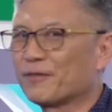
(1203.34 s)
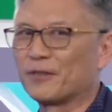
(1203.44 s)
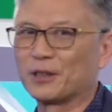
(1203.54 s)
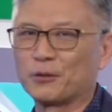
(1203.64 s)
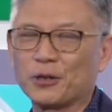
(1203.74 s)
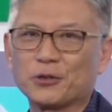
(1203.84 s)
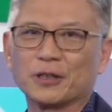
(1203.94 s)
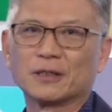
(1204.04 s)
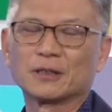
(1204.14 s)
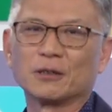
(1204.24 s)

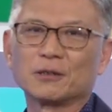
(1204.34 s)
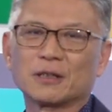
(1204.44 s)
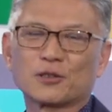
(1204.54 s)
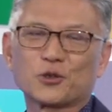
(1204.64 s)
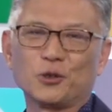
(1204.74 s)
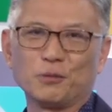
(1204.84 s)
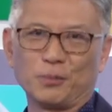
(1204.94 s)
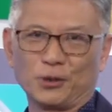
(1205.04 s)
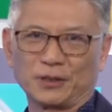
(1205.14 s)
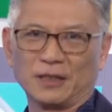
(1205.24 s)
Federation. Those are so
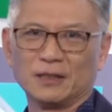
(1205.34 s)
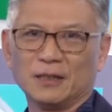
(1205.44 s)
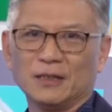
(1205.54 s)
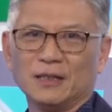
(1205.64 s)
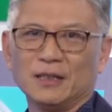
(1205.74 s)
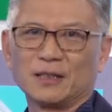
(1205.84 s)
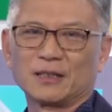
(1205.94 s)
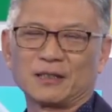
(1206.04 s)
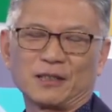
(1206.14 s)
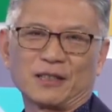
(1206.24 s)
important.
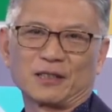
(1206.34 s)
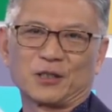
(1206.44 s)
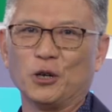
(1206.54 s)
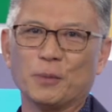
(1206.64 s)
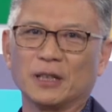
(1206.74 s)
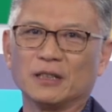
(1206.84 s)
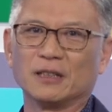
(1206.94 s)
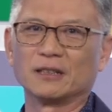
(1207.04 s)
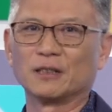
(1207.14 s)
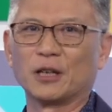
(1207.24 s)
There are so many
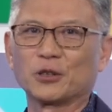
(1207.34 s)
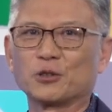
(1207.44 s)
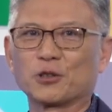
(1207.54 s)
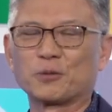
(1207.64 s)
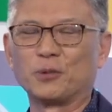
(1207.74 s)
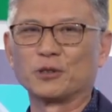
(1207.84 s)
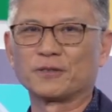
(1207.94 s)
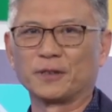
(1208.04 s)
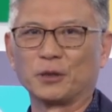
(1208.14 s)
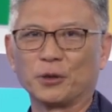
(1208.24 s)
international sports
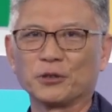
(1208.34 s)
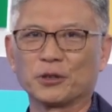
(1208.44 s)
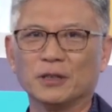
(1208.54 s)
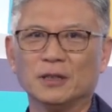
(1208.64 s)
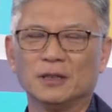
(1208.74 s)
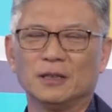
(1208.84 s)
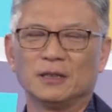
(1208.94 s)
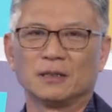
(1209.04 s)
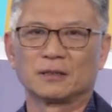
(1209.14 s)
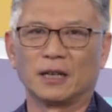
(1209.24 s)
federation.
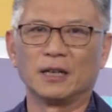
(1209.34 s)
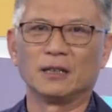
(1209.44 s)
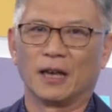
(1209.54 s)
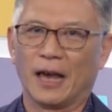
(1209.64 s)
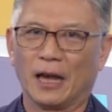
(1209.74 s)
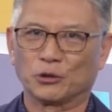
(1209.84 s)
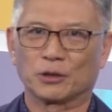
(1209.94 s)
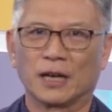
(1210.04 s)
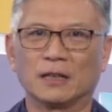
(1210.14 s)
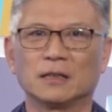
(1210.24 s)
They
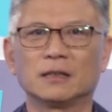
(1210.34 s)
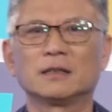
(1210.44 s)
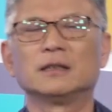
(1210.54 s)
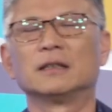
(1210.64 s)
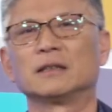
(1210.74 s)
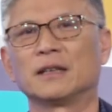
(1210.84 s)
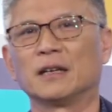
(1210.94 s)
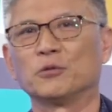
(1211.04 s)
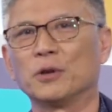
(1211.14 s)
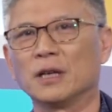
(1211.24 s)
educated,
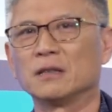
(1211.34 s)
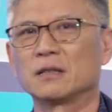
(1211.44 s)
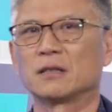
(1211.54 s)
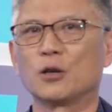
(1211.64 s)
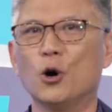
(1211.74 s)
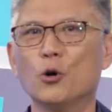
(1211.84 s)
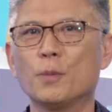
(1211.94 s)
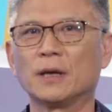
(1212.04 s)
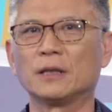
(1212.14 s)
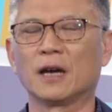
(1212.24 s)
they raise so
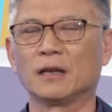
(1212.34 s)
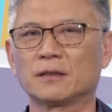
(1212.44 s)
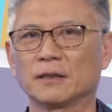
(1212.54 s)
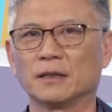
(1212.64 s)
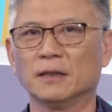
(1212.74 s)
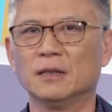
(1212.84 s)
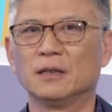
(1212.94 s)
many athletes.